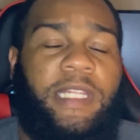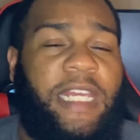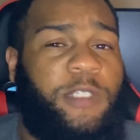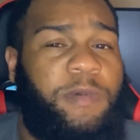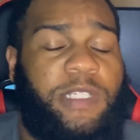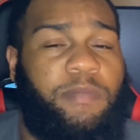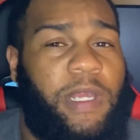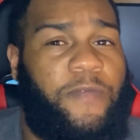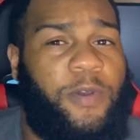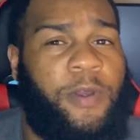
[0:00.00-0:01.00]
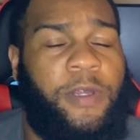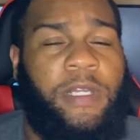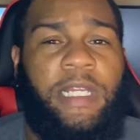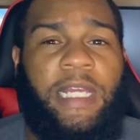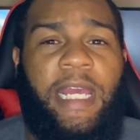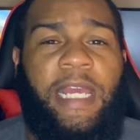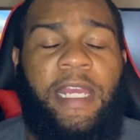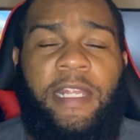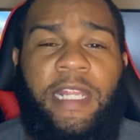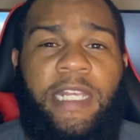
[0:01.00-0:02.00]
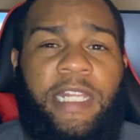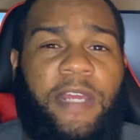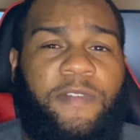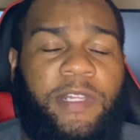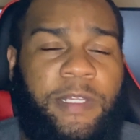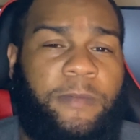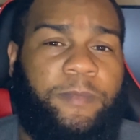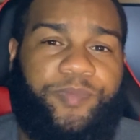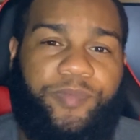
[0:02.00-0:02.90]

That's what it's meant for, and it definitely